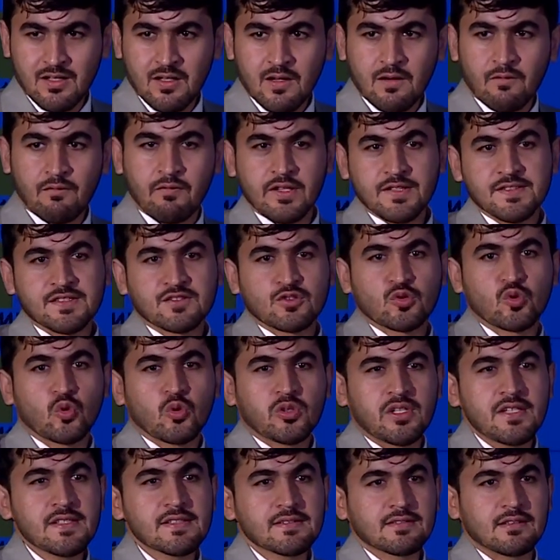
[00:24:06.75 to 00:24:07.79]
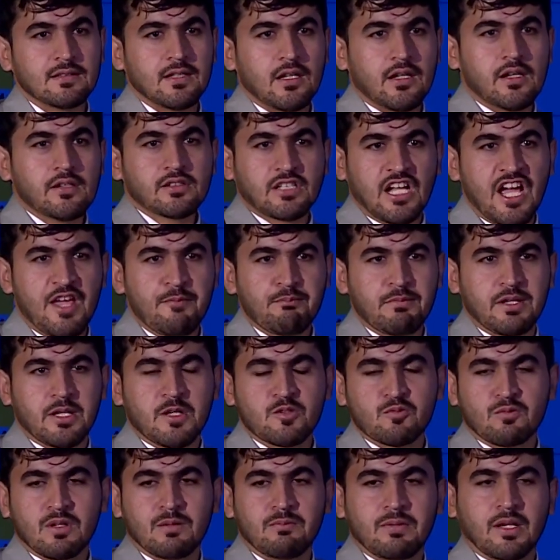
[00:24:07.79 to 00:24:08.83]
When students learn time
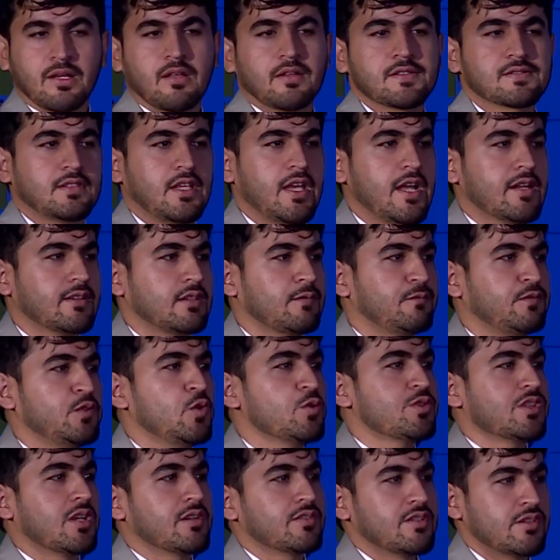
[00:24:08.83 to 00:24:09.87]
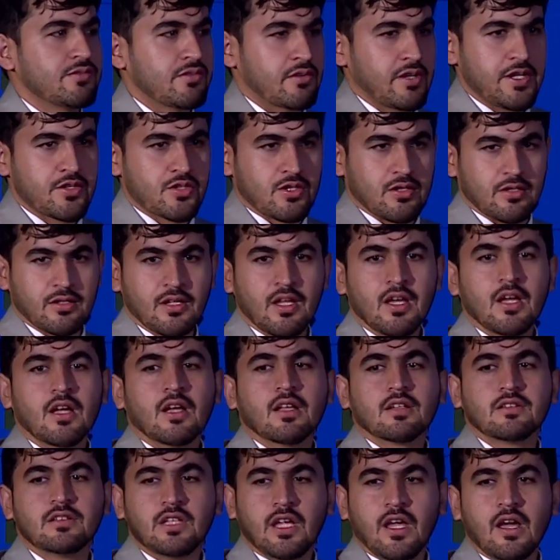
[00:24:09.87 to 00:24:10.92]
management, because they are the future generation,
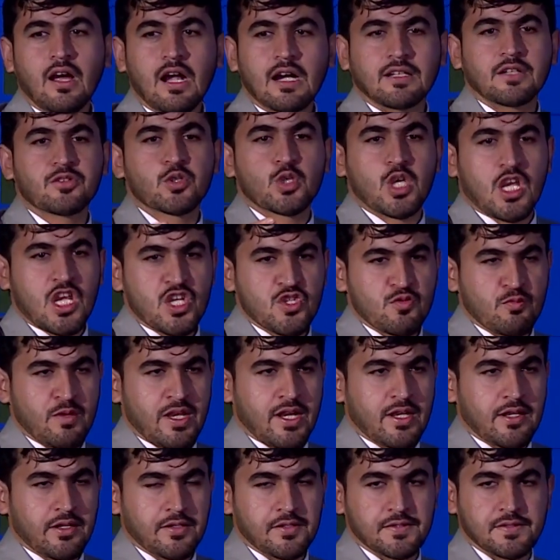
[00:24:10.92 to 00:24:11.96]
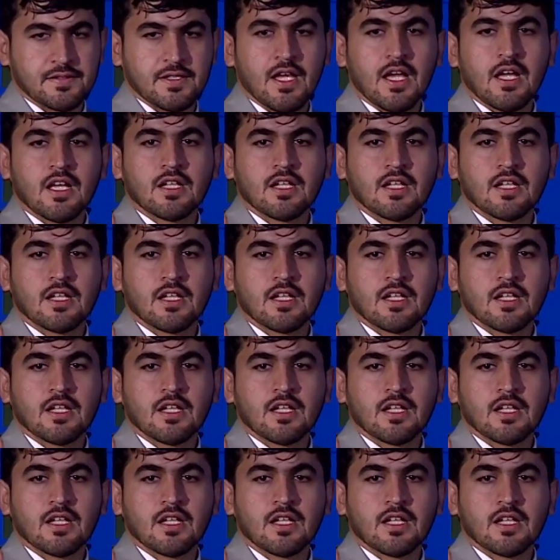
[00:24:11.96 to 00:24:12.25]
they are the change makers.